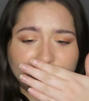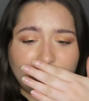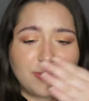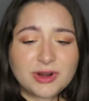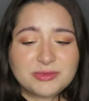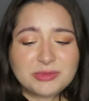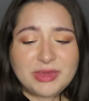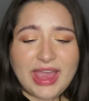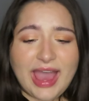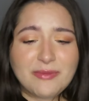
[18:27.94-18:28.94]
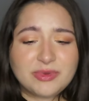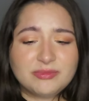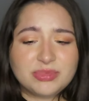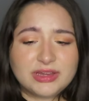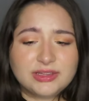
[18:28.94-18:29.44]
I want him to be
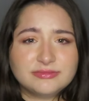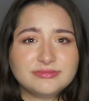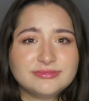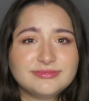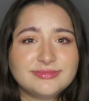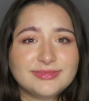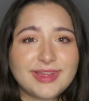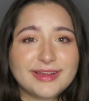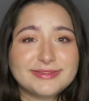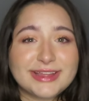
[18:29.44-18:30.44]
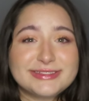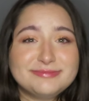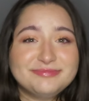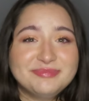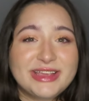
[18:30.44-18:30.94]
happy, but that
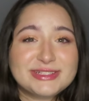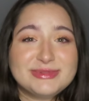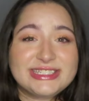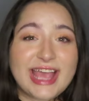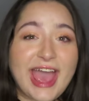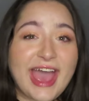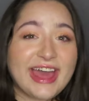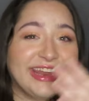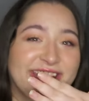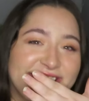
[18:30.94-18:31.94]
makes me sad.